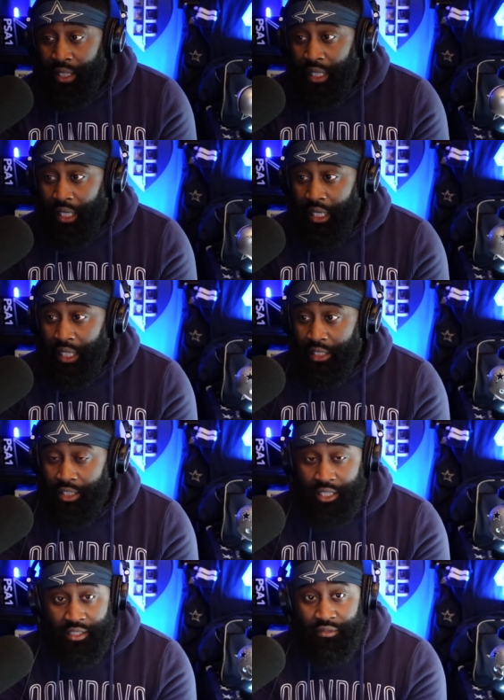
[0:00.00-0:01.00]
uh,
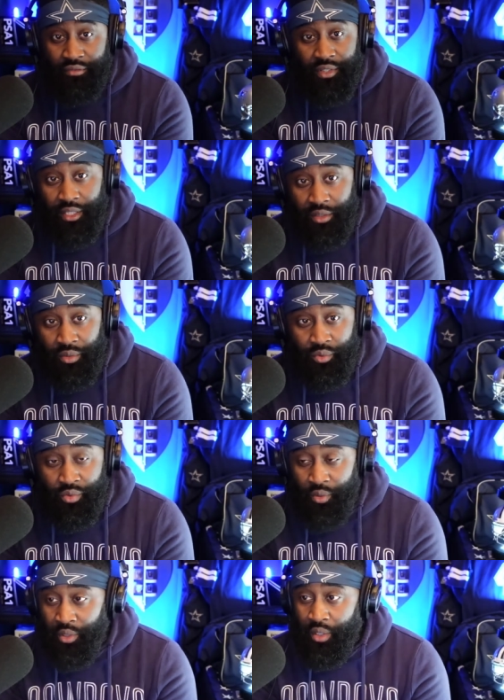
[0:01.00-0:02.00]
Justin Fields
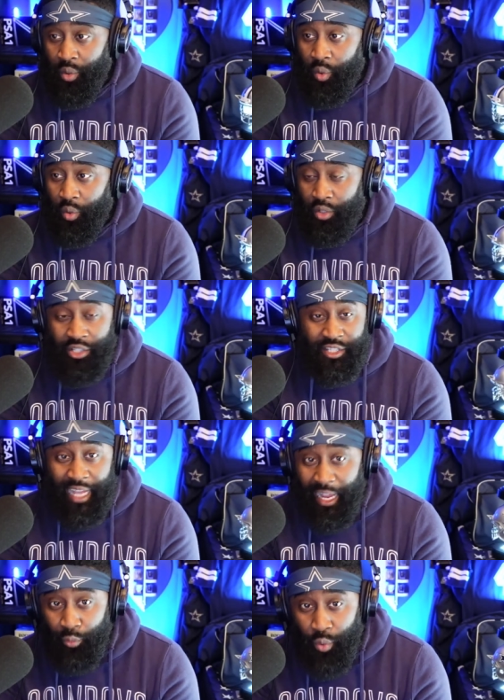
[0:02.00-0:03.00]
or, or, or
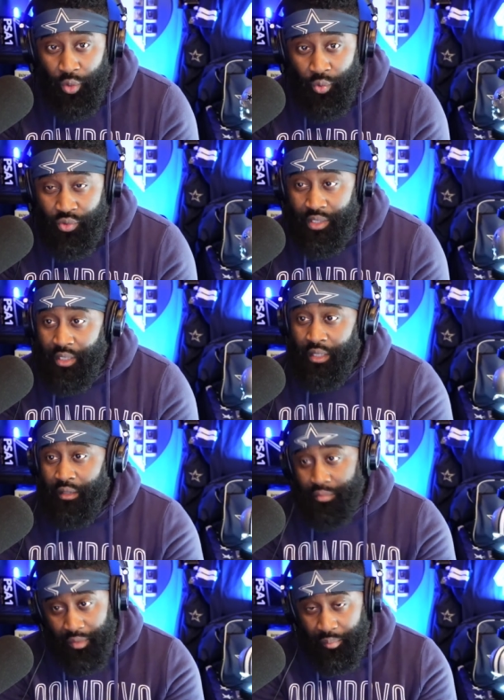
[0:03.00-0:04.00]
Zach Wilson?
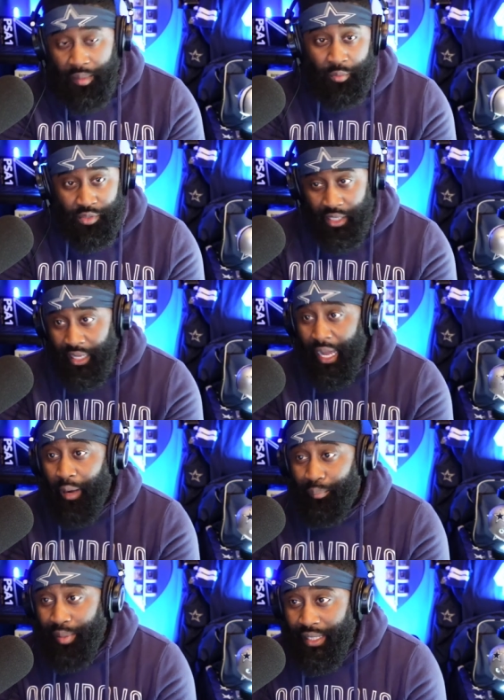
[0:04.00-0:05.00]
And some people said Kyle
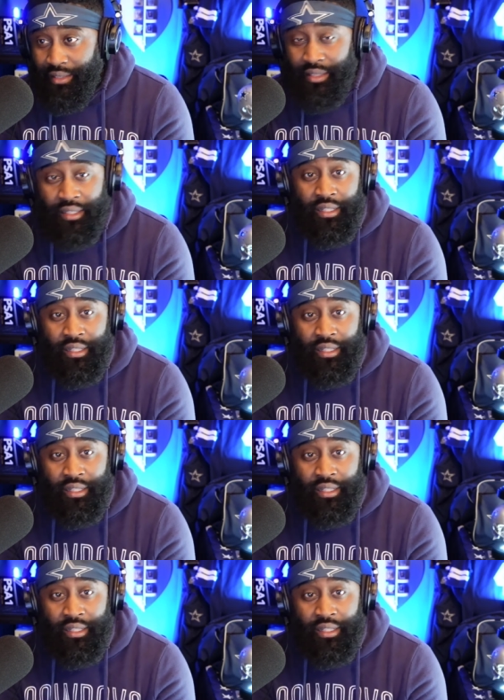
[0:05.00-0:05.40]
Pitts.